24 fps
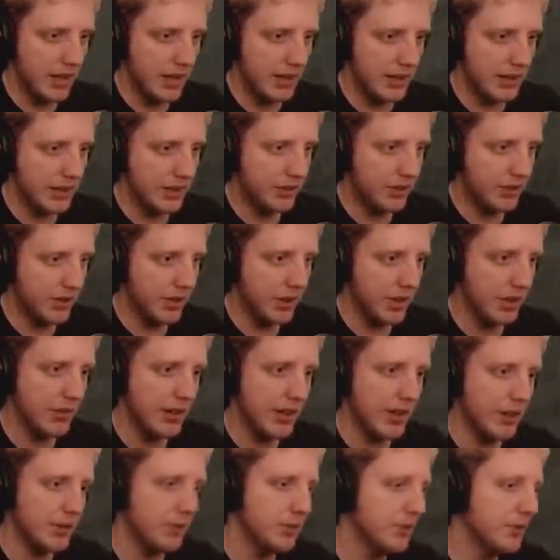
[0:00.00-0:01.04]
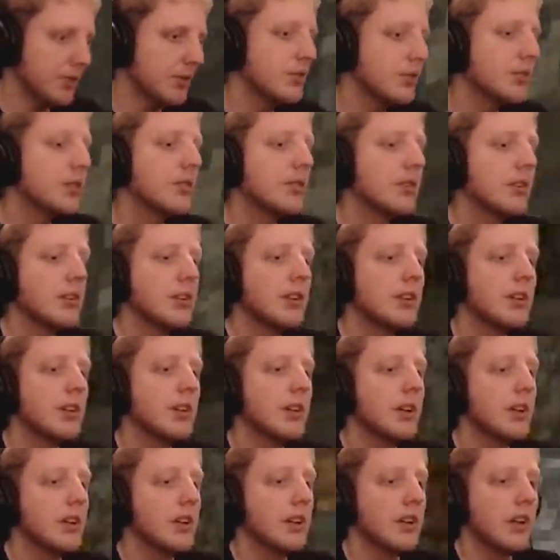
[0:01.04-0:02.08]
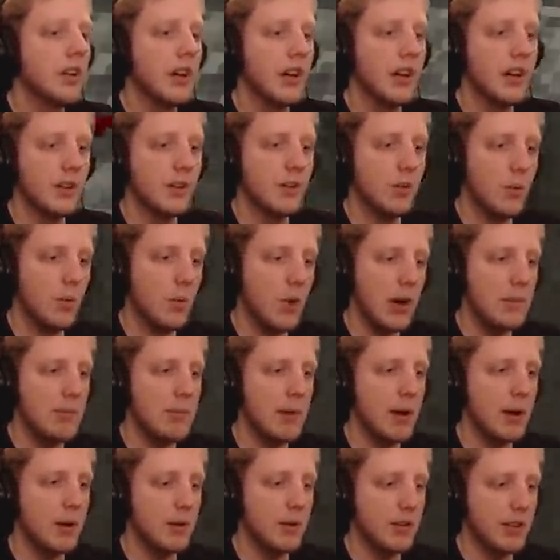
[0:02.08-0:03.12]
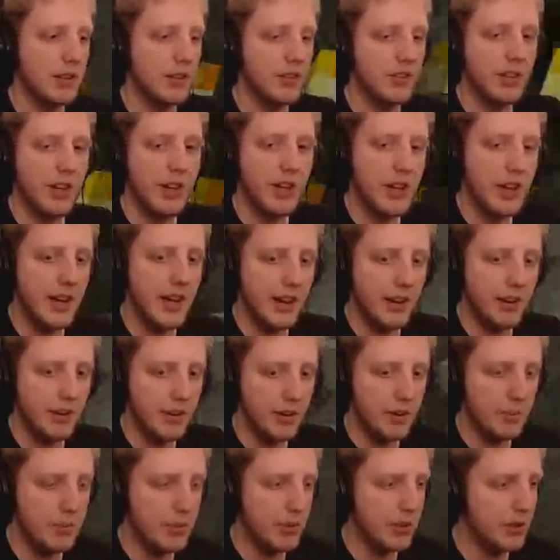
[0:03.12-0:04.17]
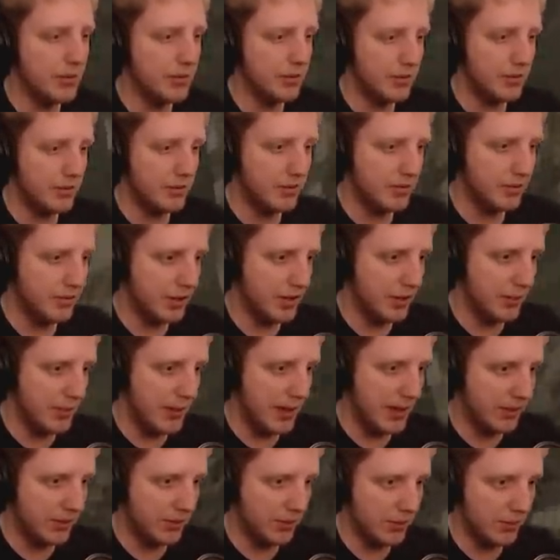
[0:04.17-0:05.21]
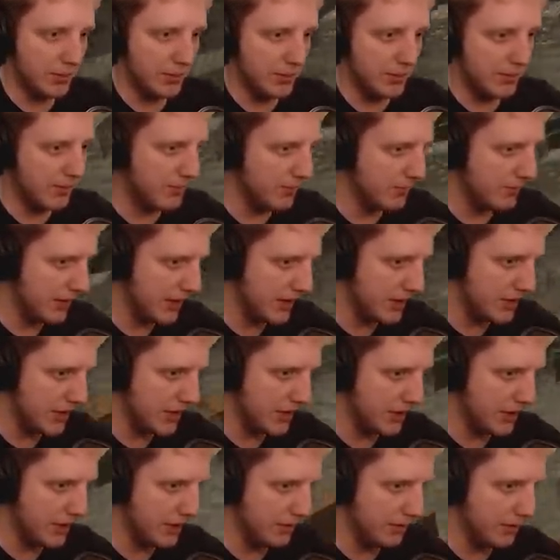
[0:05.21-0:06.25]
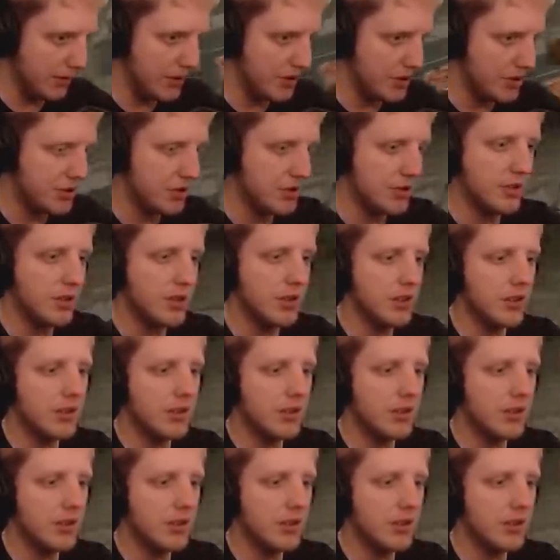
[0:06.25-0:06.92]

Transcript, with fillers: And then you turn around. Yes. And wipe out the entire area above to the maximum range that you can reach.